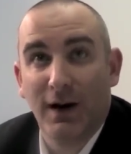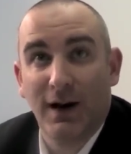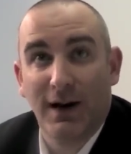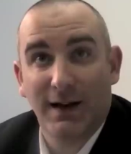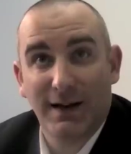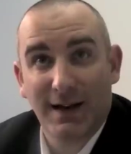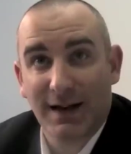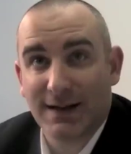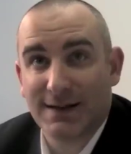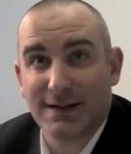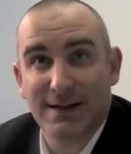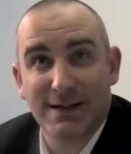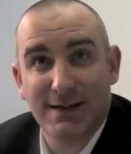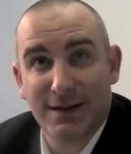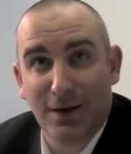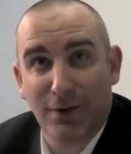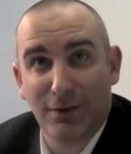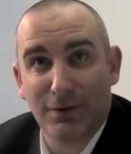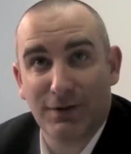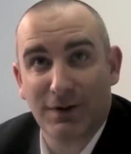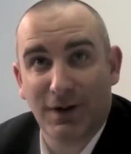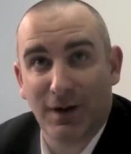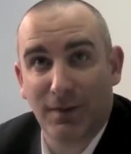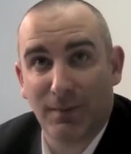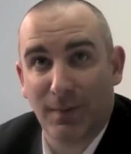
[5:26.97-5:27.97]
And that's his
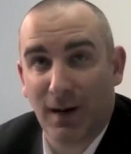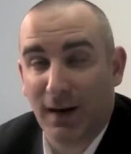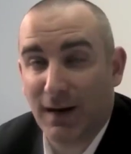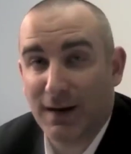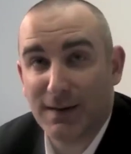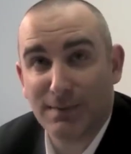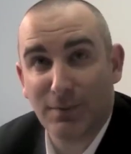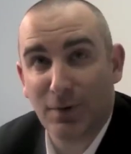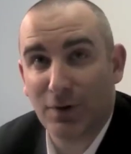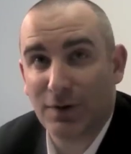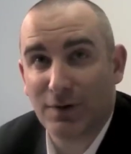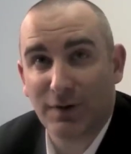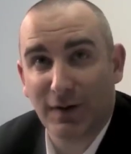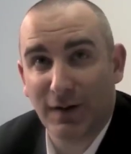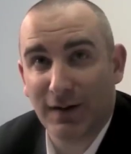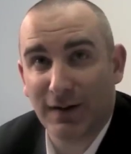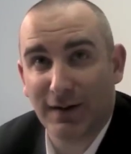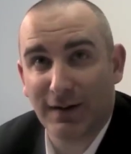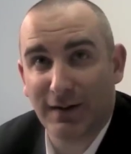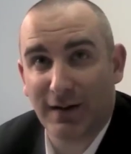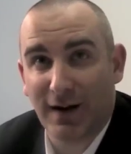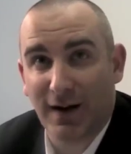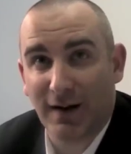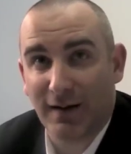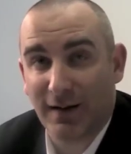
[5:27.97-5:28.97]
downtime. And he's more
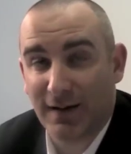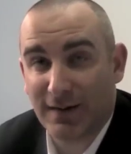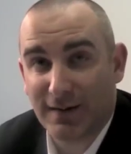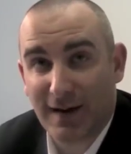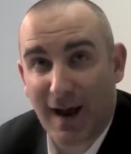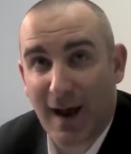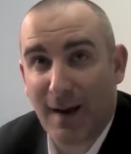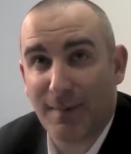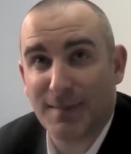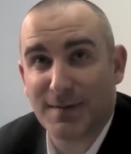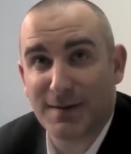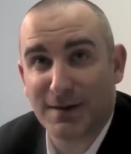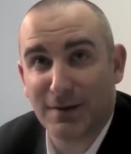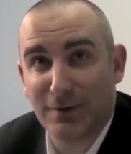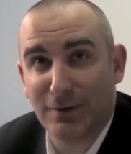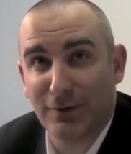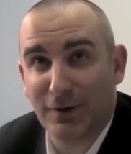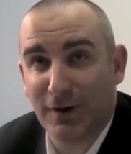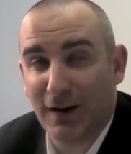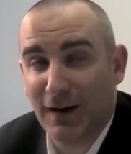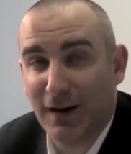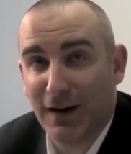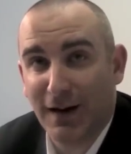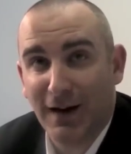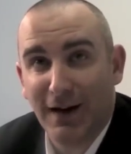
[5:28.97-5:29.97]
entitled to that. He's
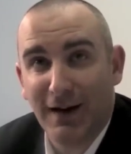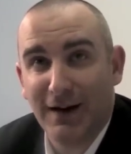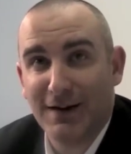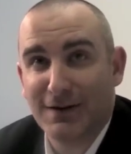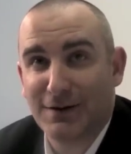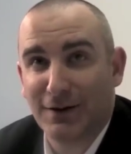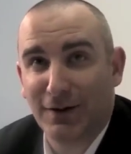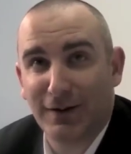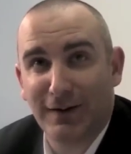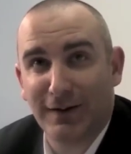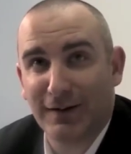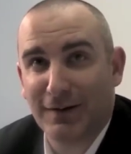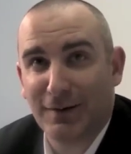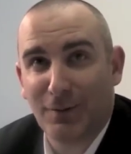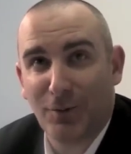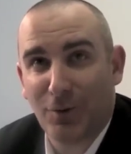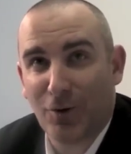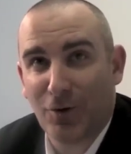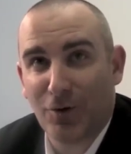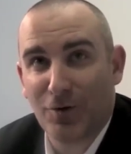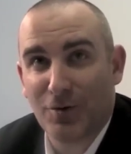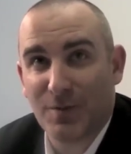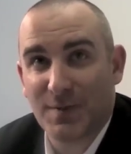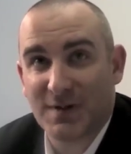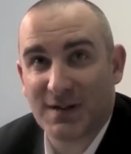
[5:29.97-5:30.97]
absolutely entitled to
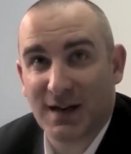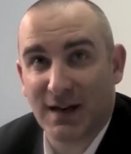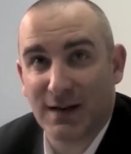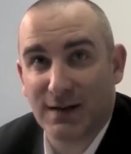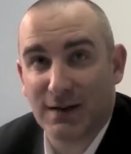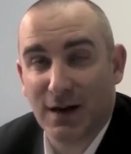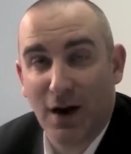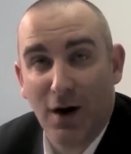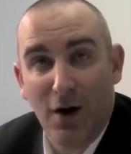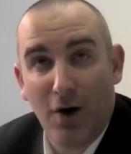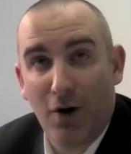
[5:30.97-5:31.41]
100%.